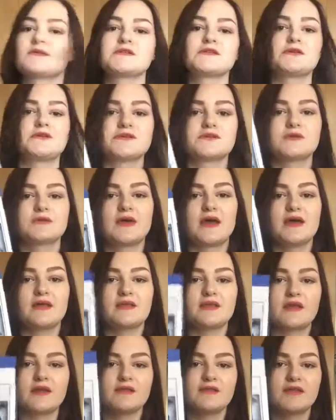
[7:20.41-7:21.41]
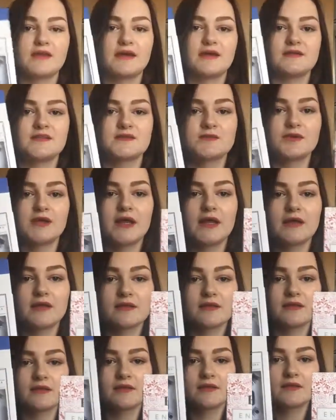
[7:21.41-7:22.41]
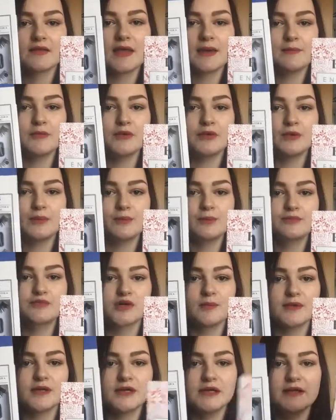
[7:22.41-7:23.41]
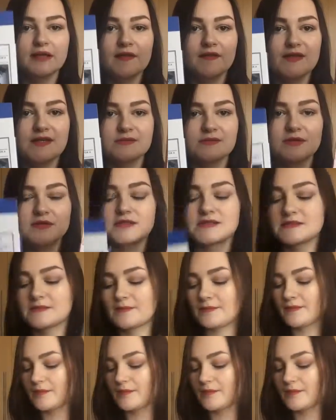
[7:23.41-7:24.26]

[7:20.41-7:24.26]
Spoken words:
ones also get thicker at the ends, but like they're more prominent than these ones.